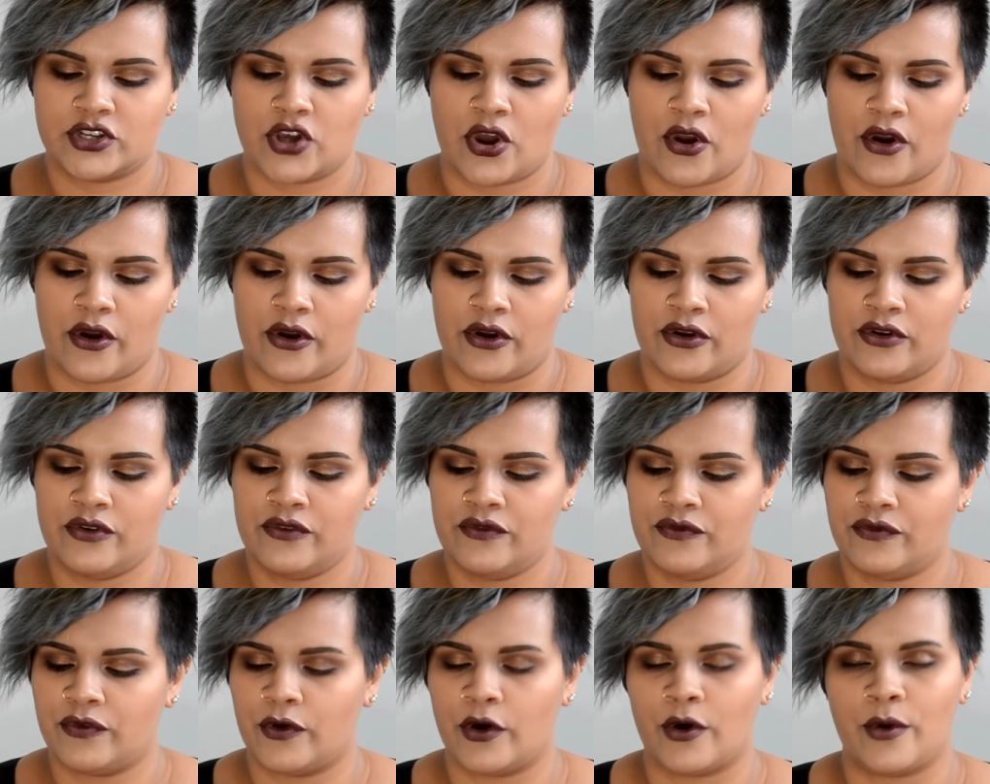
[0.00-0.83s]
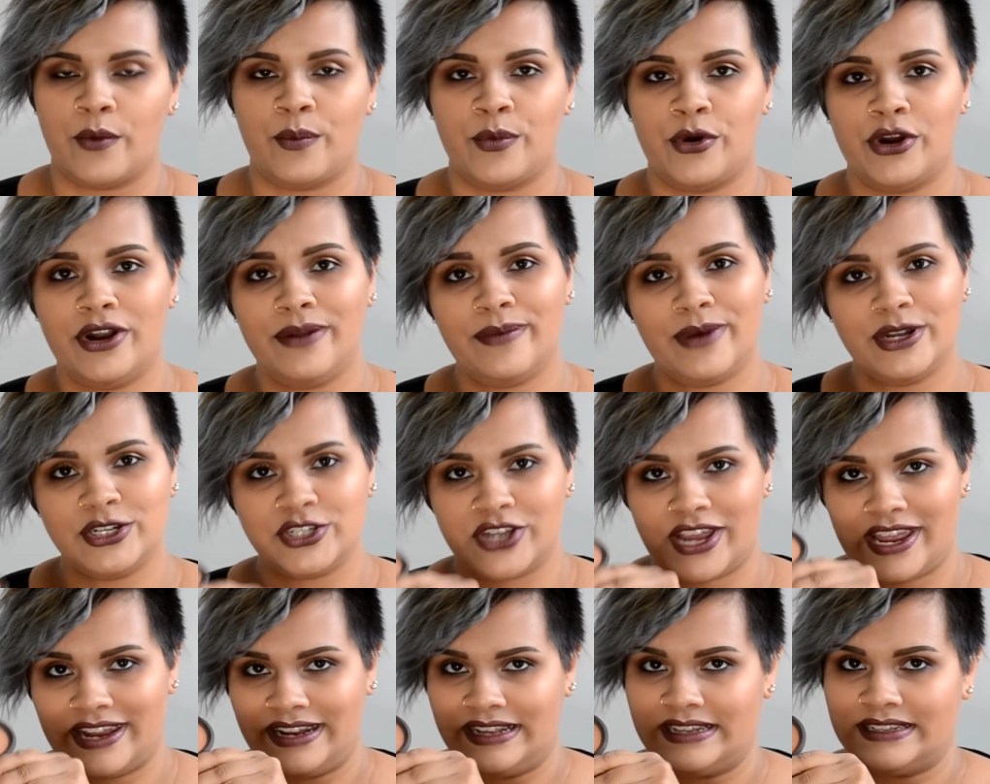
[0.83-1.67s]
tone for pretty much
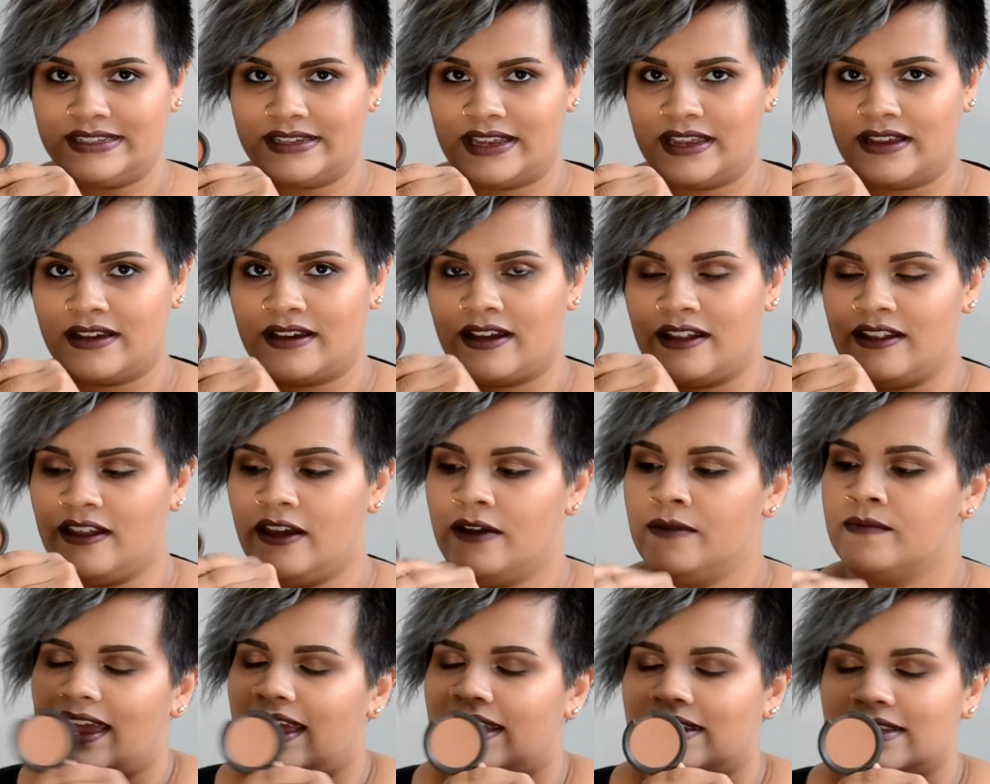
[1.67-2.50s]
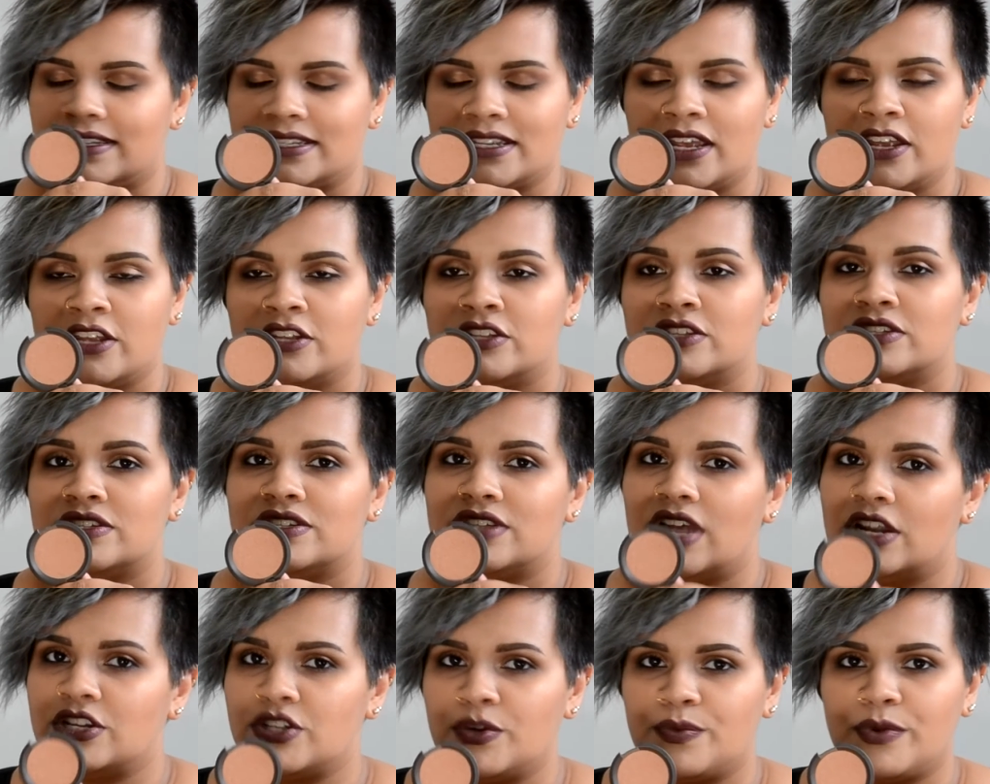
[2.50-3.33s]
any skin color. It's
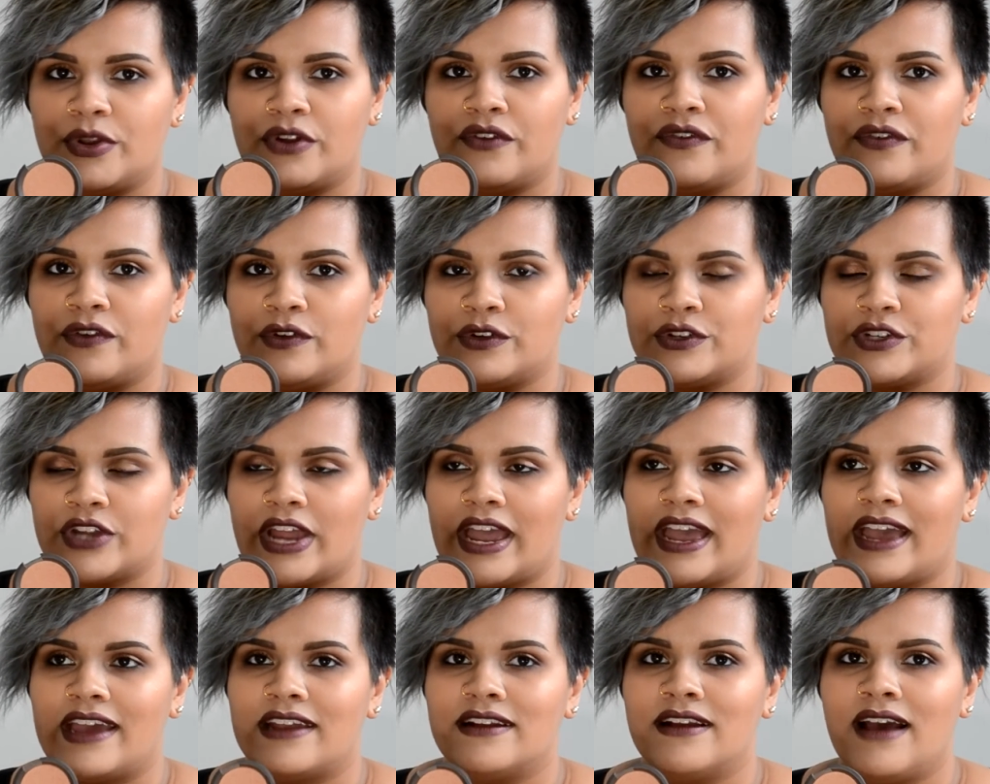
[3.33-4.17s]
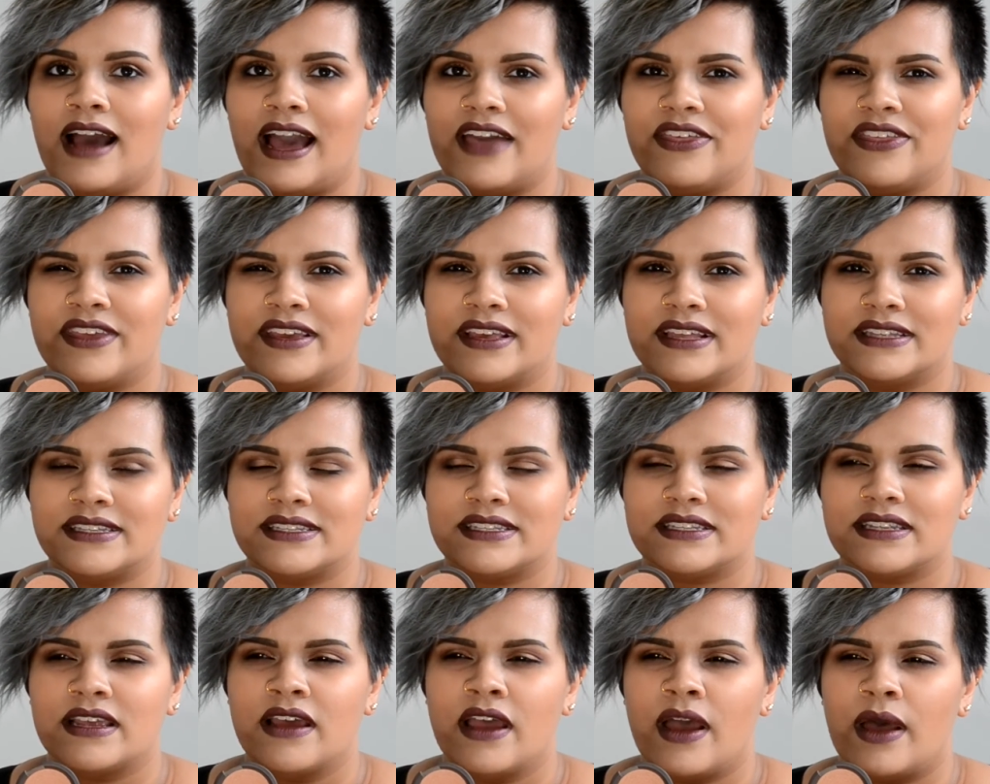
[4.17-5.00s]
such a beautiful shade. I think
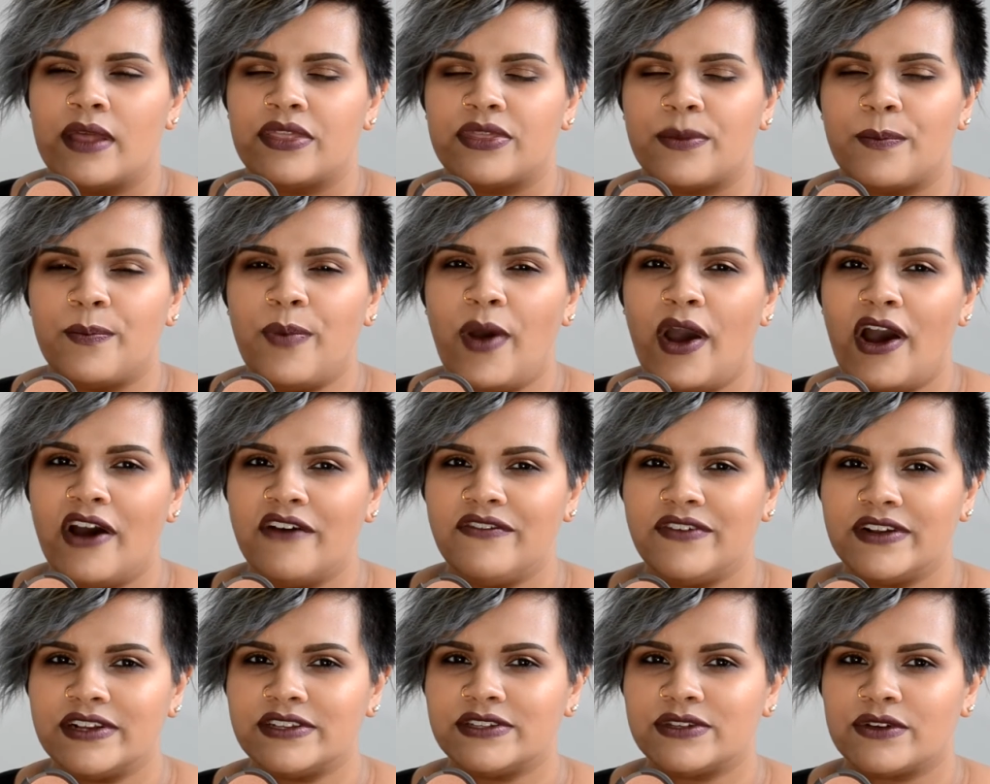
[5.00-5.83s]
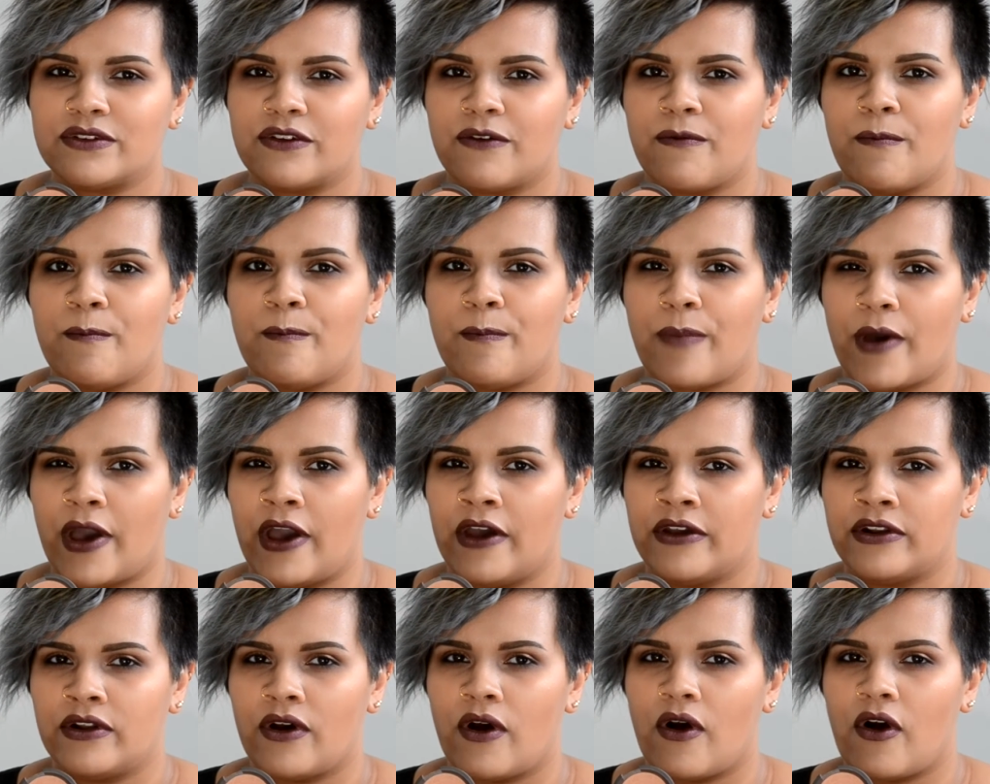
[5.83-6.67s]
it's the perfect sort of
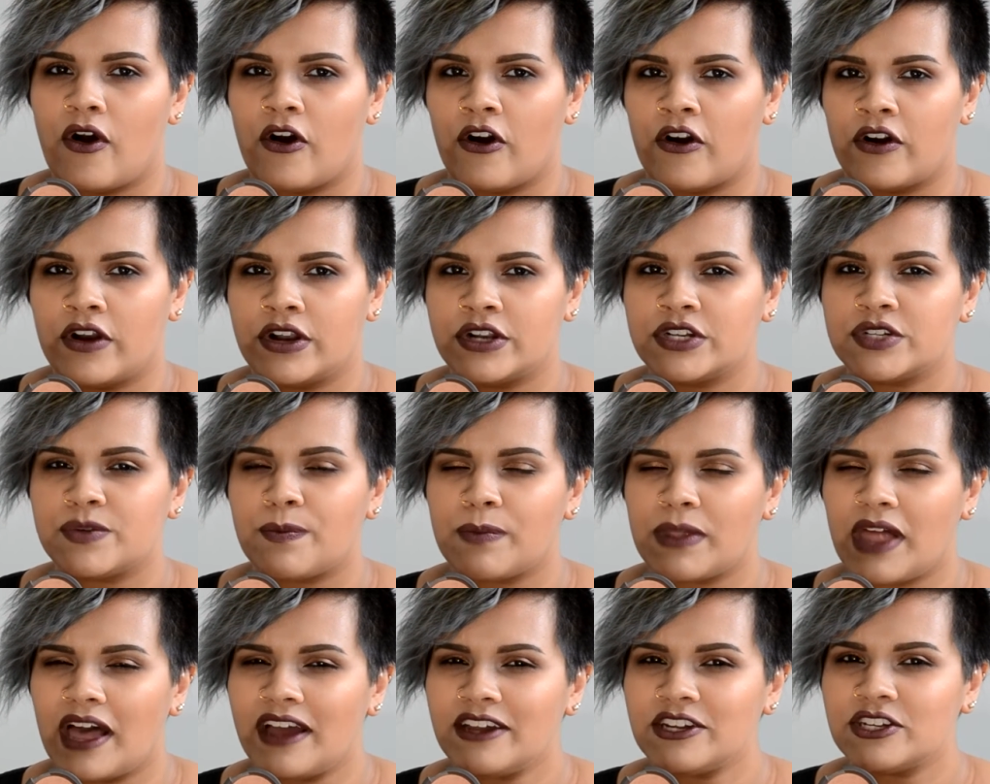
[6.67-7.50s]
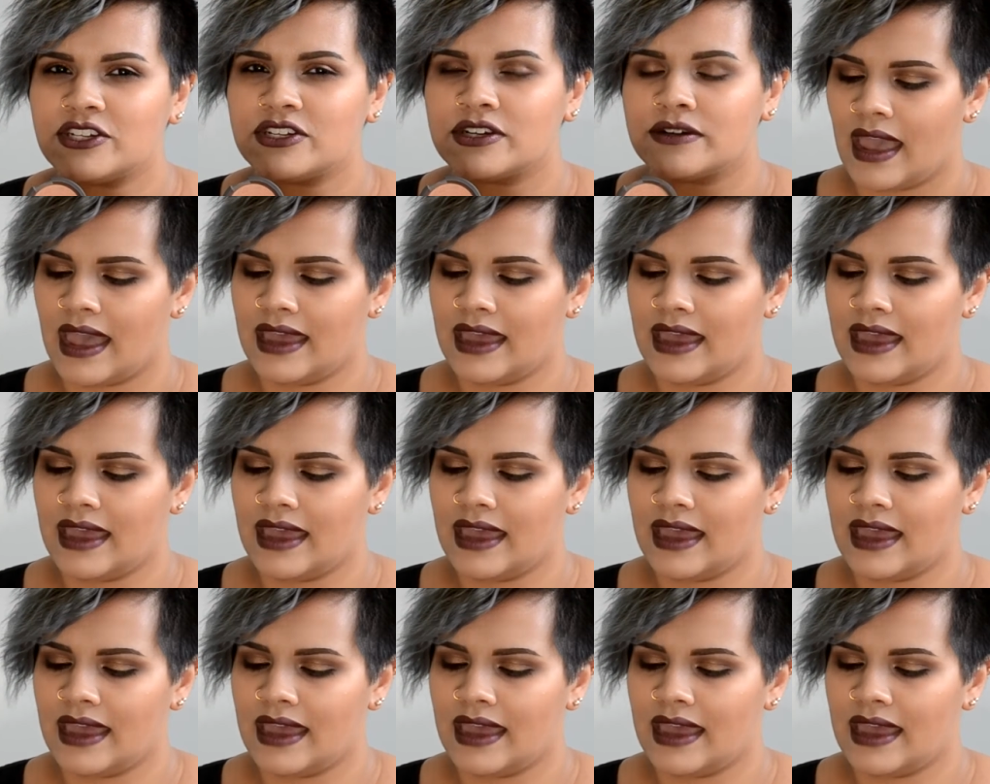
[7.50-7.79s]
burnt orange blush.